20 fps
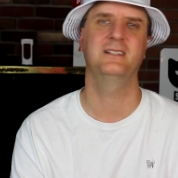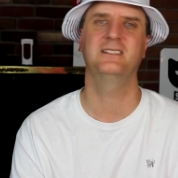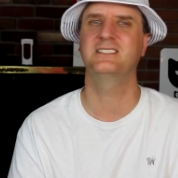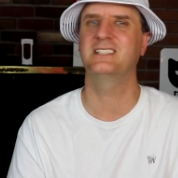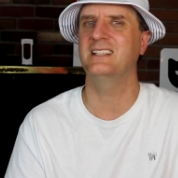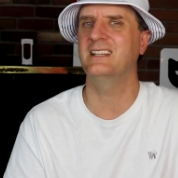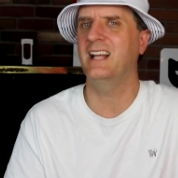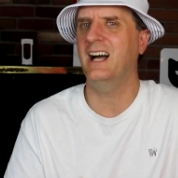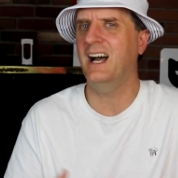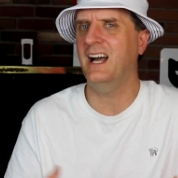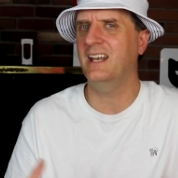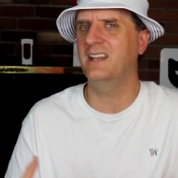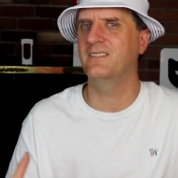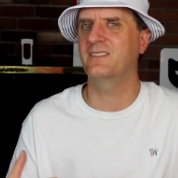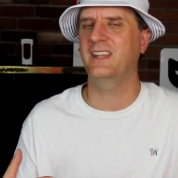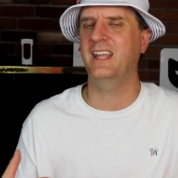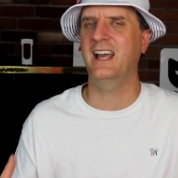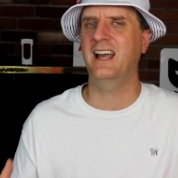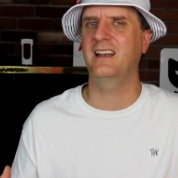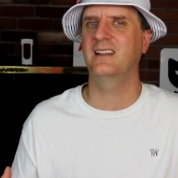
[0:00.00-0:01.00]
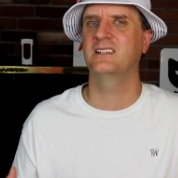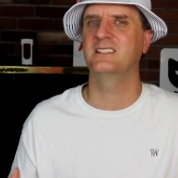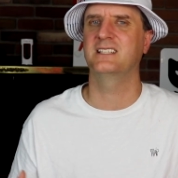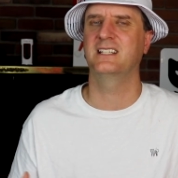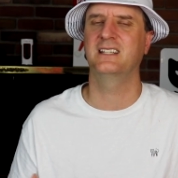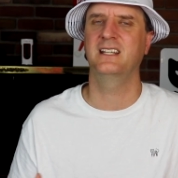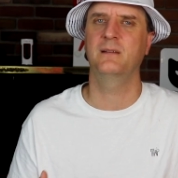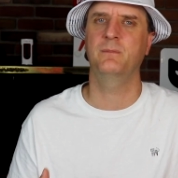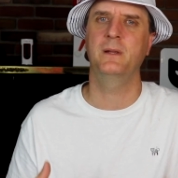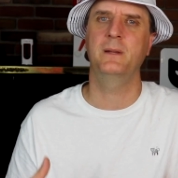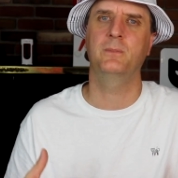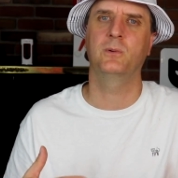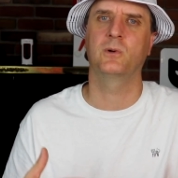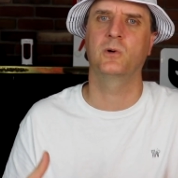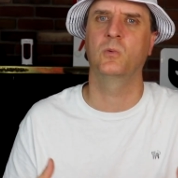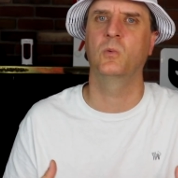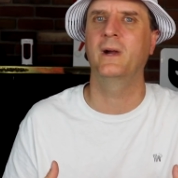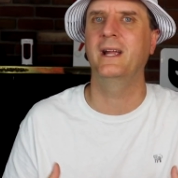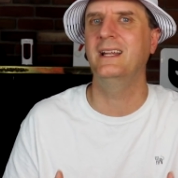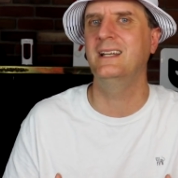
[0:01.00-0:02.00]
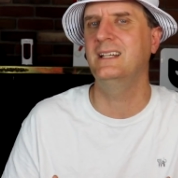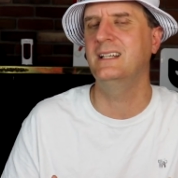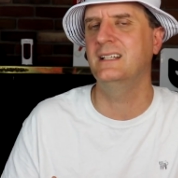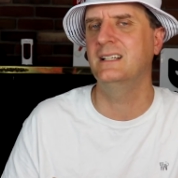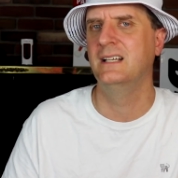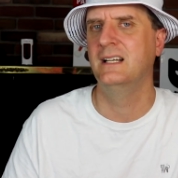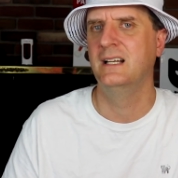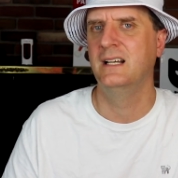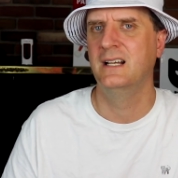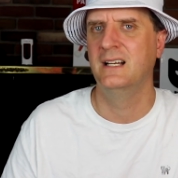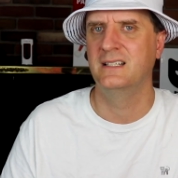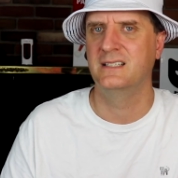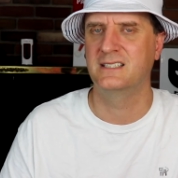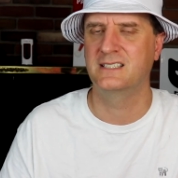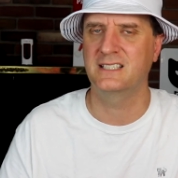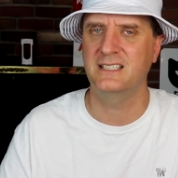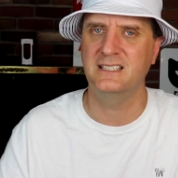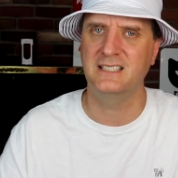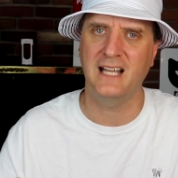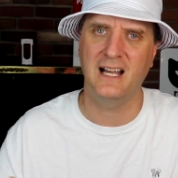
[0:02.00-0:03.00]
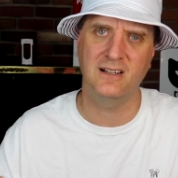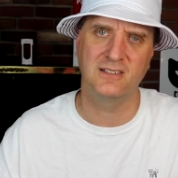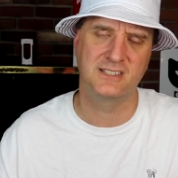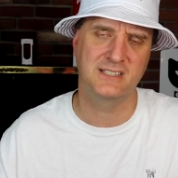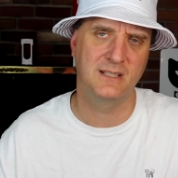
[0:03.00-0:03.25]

There's a lot of catalysts. I think people are waiting to see how